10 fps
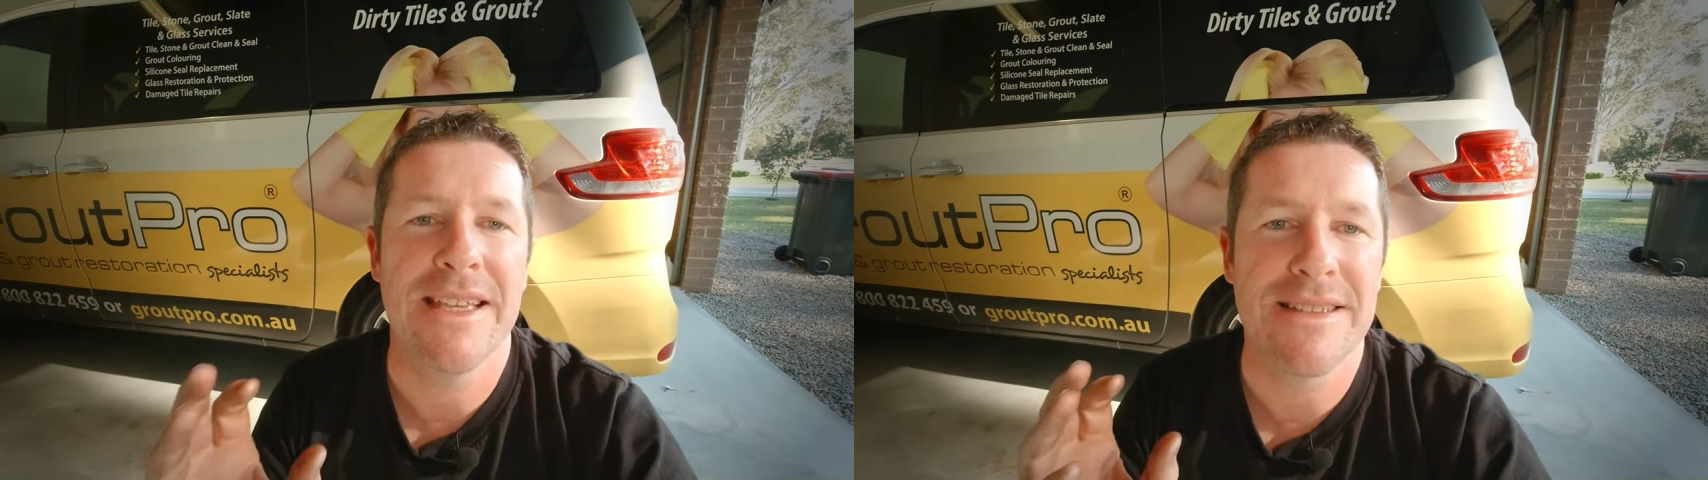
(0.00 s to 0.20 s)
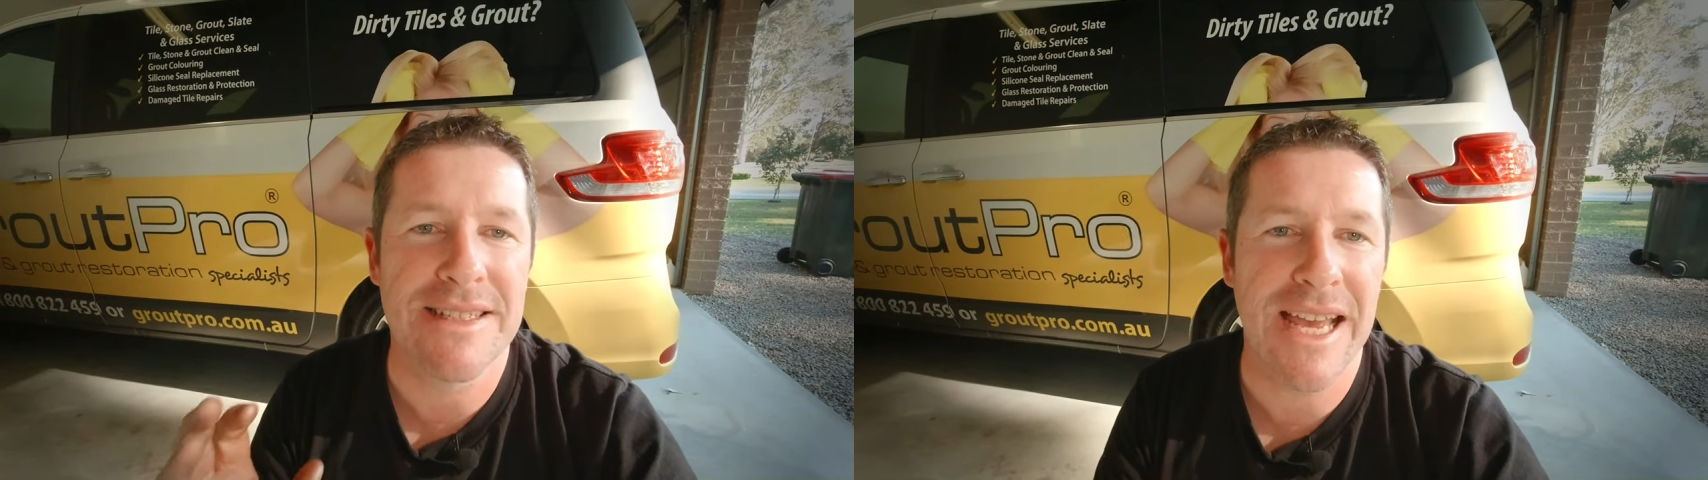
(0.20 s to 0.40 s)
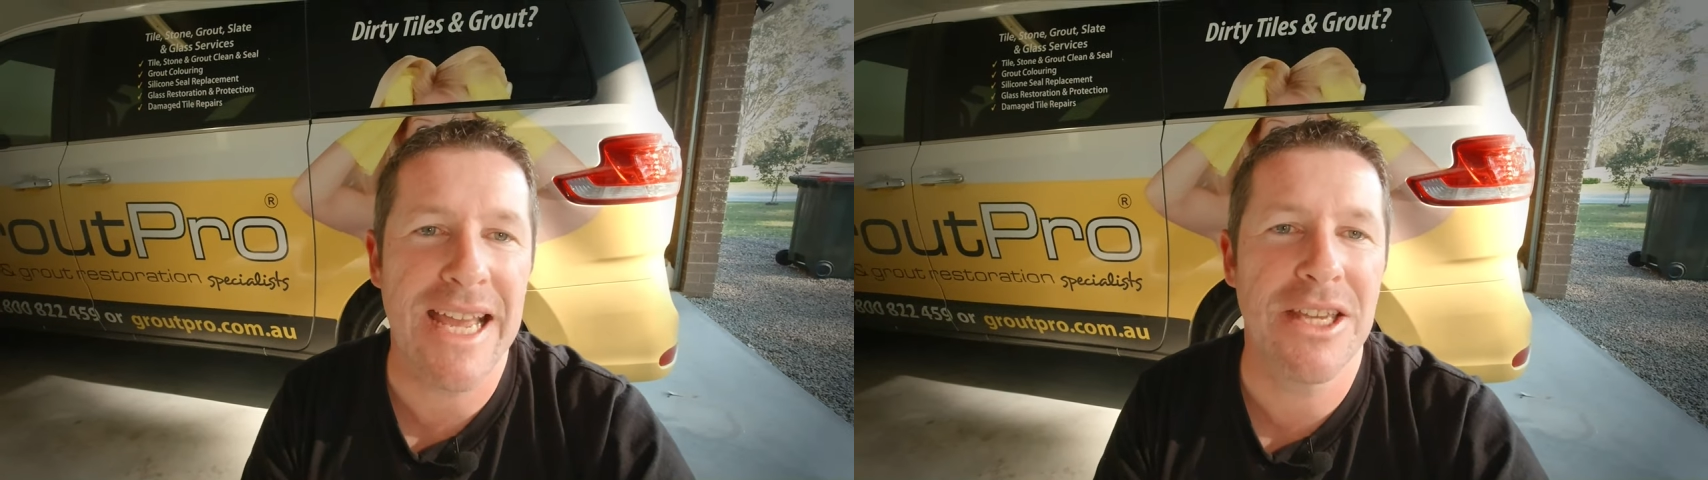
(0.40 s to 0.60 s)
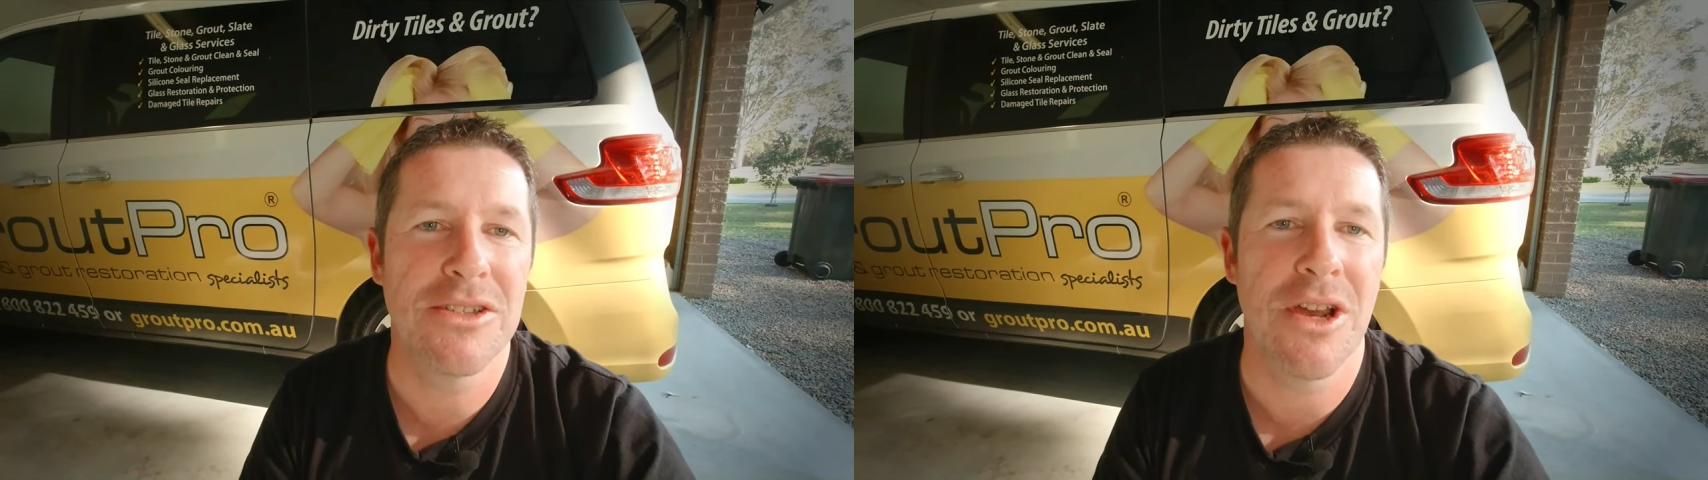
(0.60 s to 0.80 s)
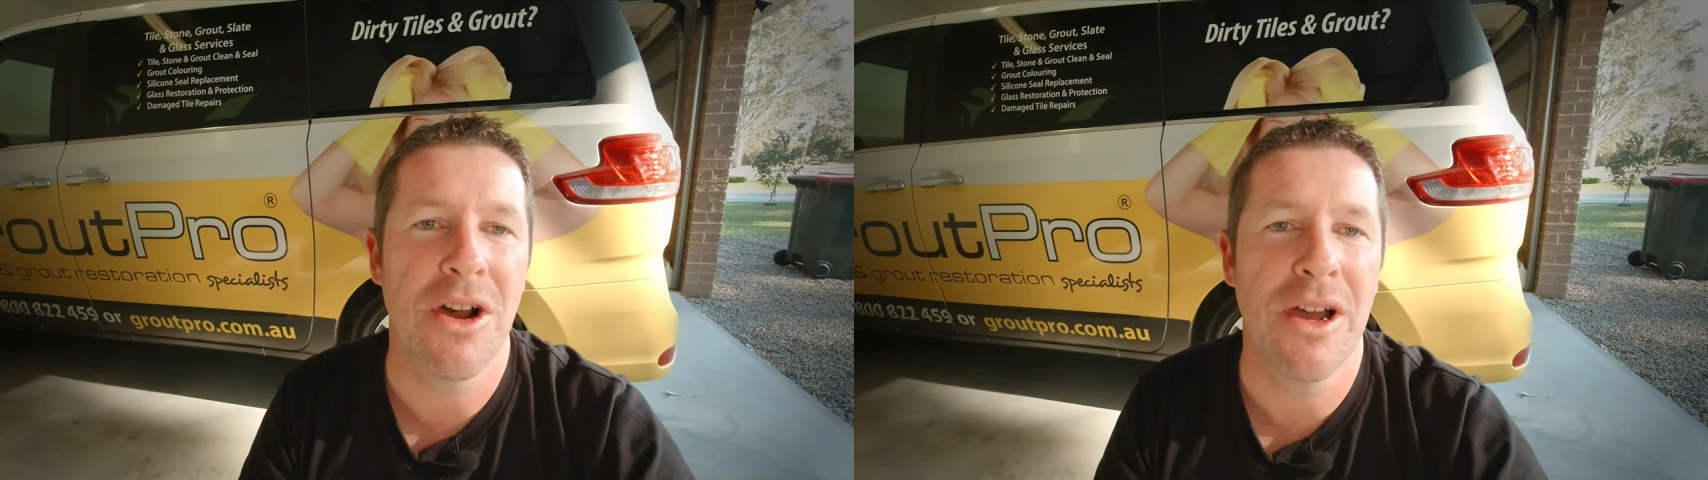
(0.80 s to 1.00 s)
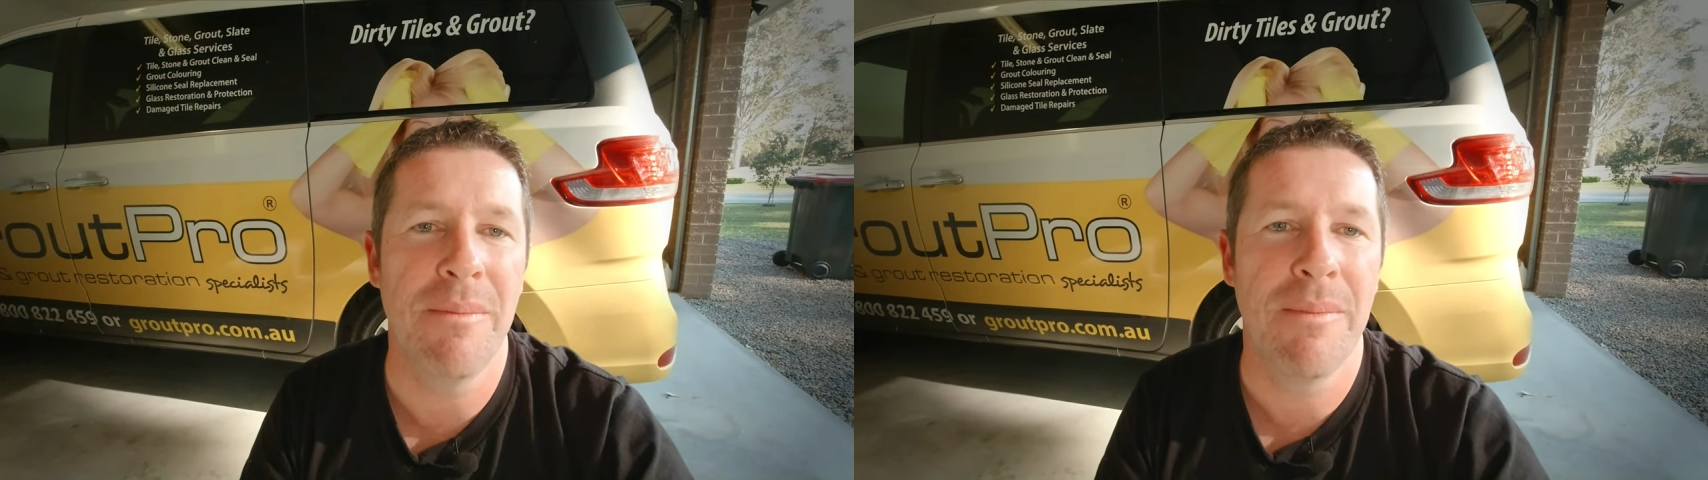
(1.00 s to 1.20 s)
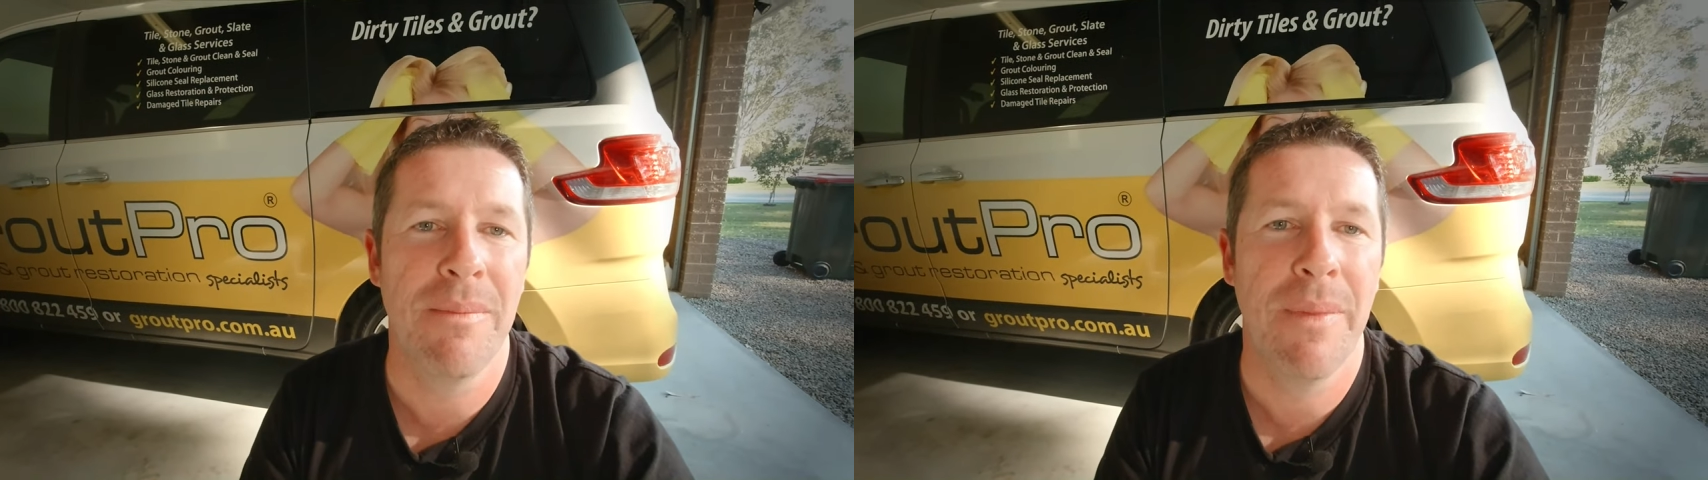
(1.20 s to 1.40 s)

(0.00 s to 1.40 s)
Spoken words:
is to take your time,